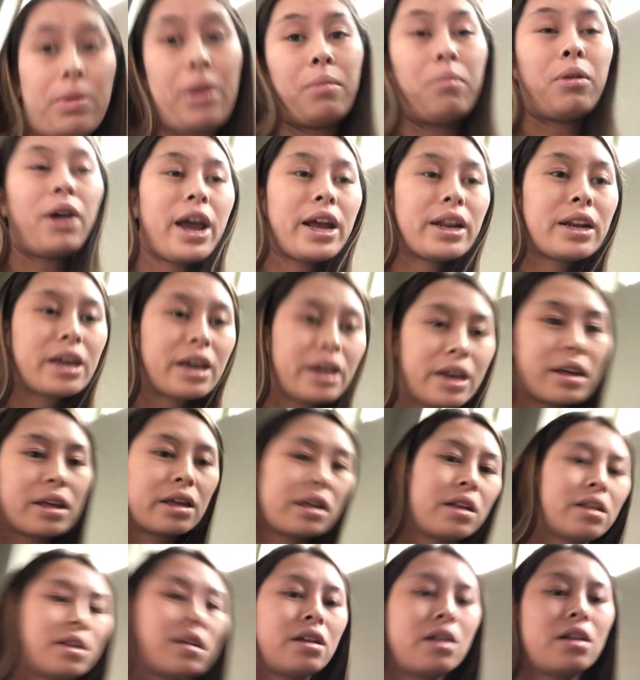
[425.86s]
being pregnant,
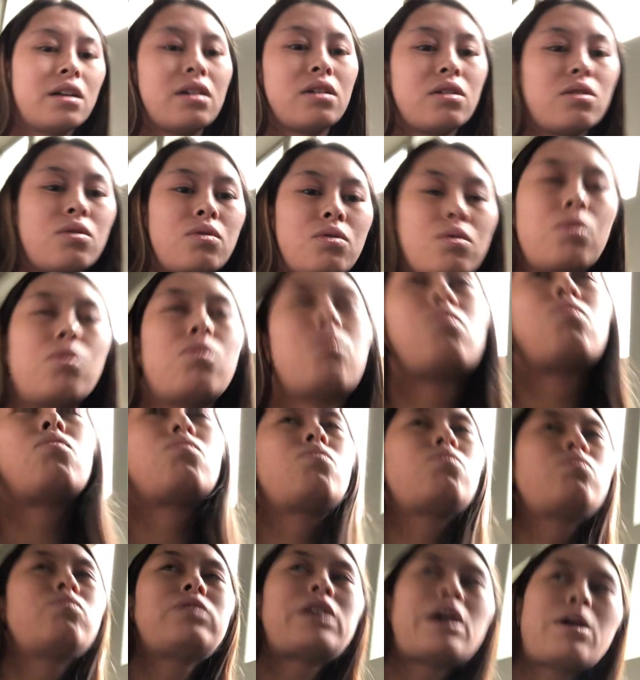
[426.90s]

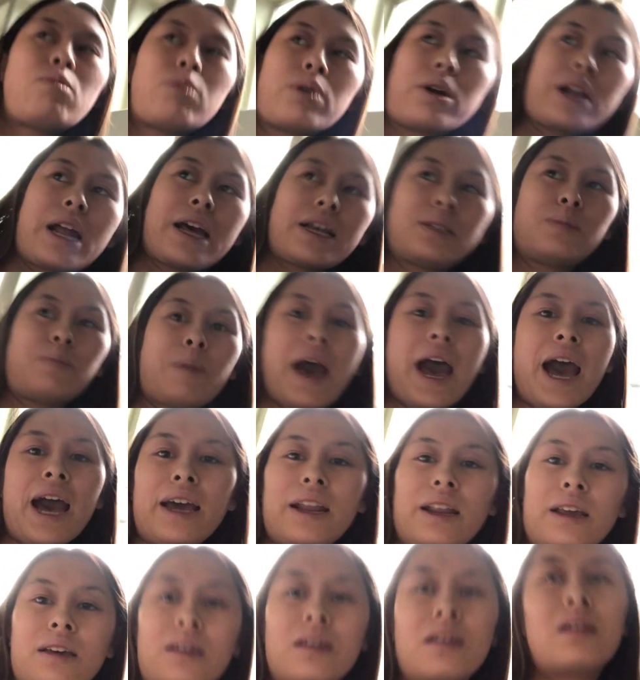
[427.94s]
they weren't as
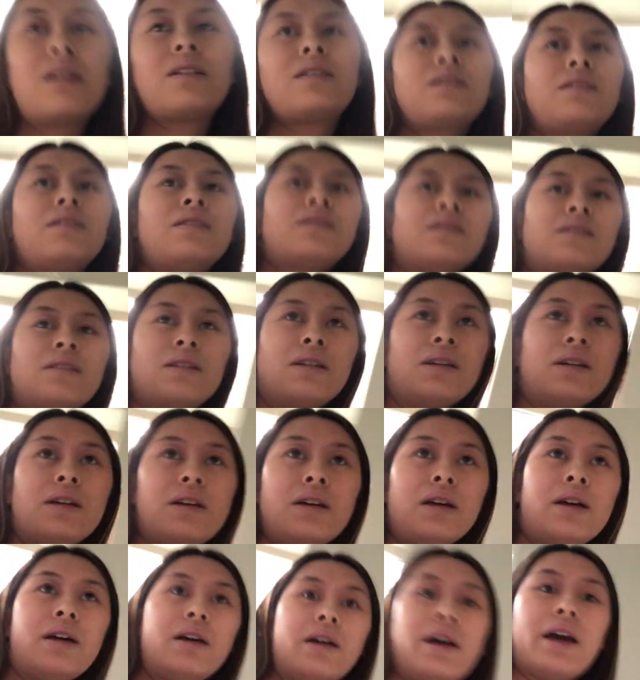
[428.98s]
bad
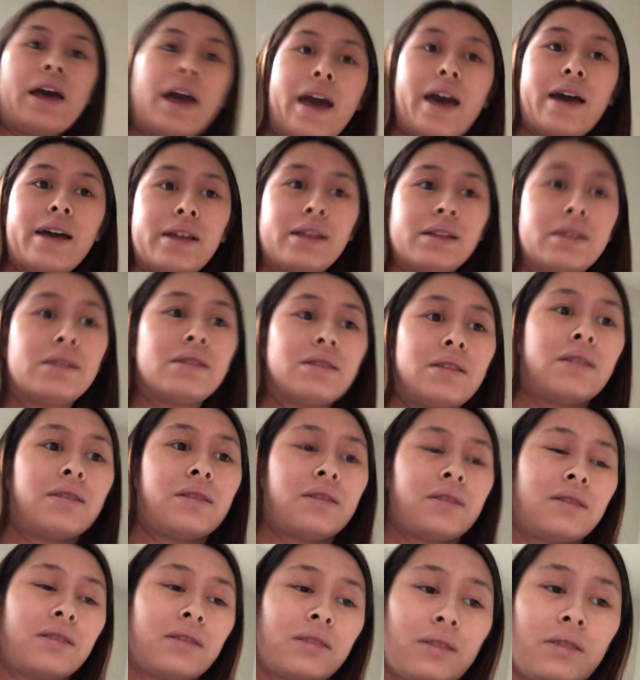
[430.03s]
as
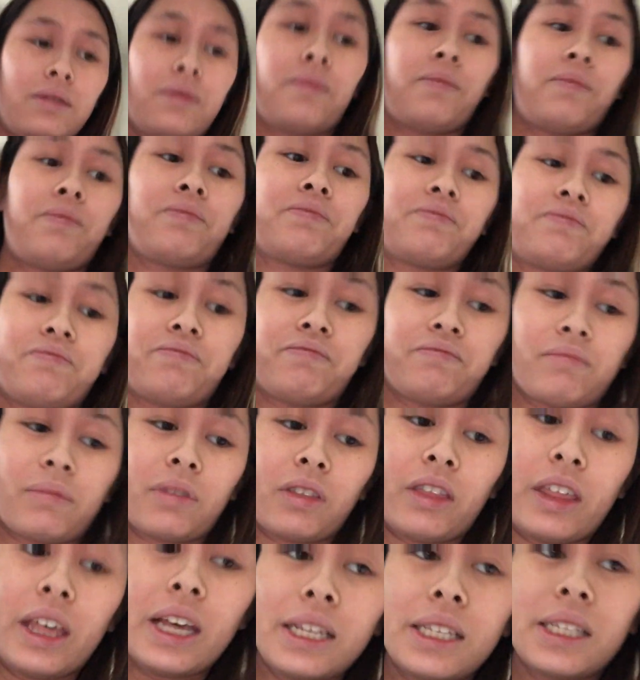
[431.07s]

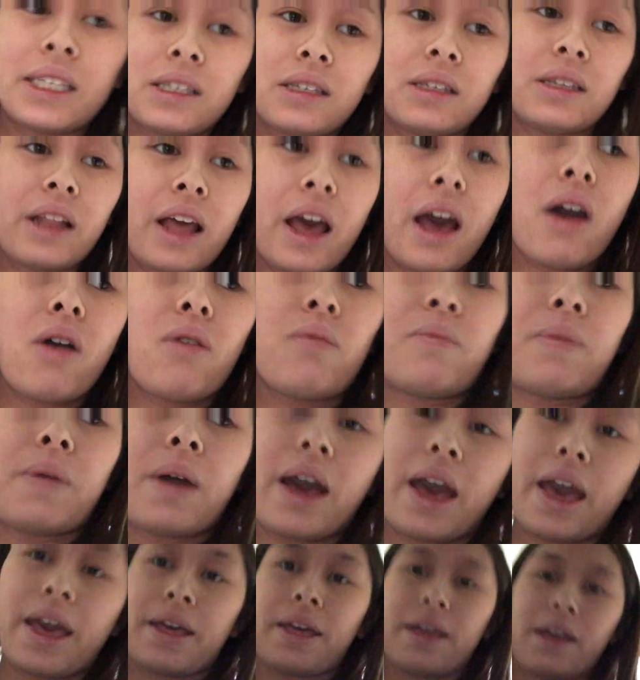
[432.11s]
this now,
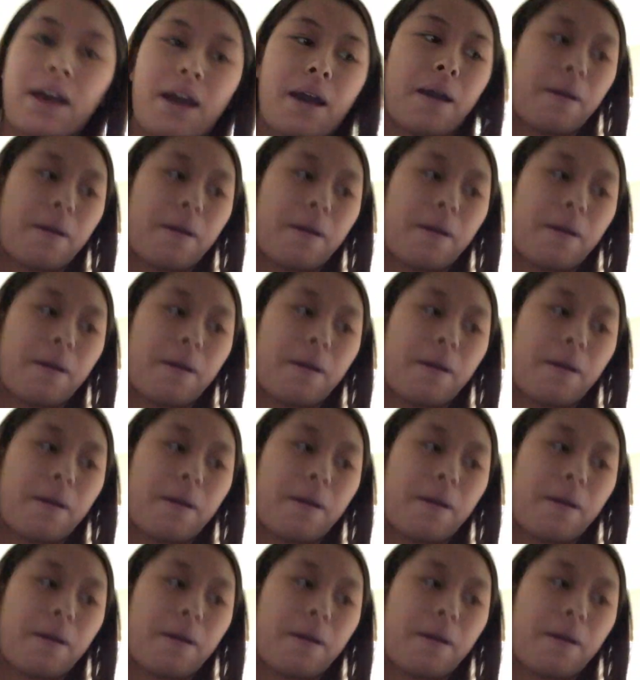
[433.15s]
but